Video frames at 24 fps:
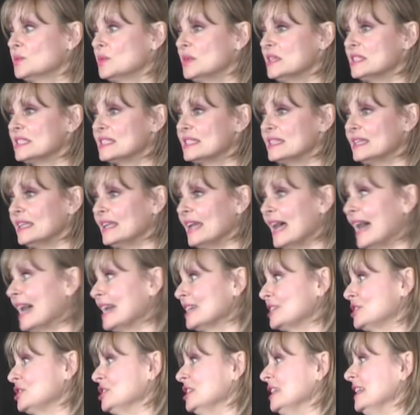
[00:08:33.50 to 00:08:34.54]
was that
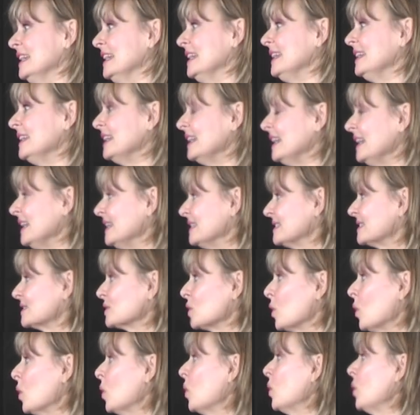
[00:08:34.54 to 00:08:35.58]
actually it's
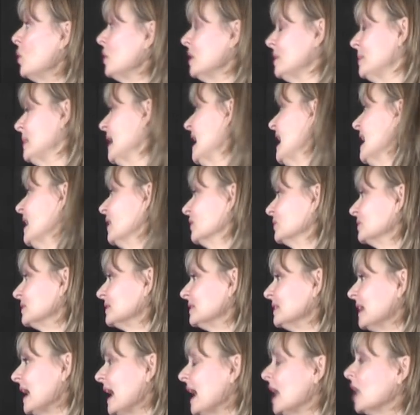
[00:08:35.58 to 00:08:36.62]
all about
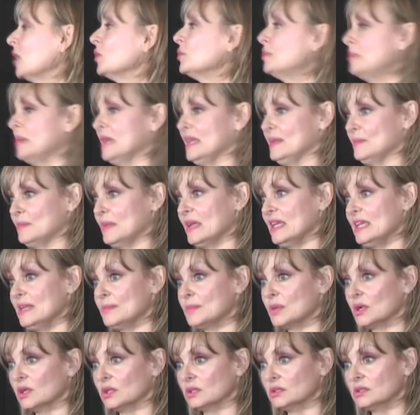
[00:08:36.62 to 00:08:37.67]
helping
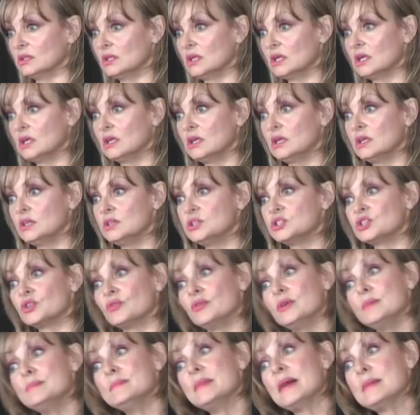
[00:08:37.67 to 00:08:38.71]
people to
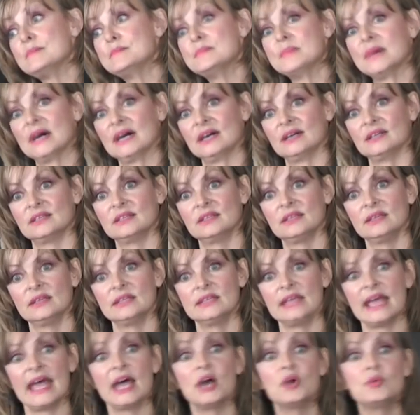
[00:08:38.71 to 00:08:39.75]
remember,
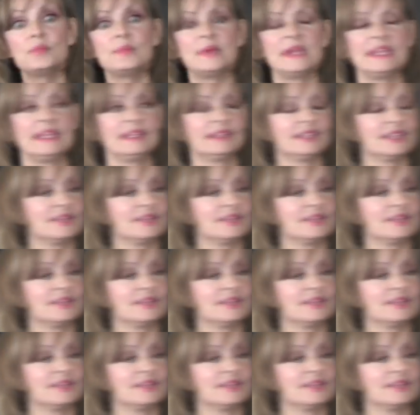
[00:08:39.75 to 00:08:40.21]
helping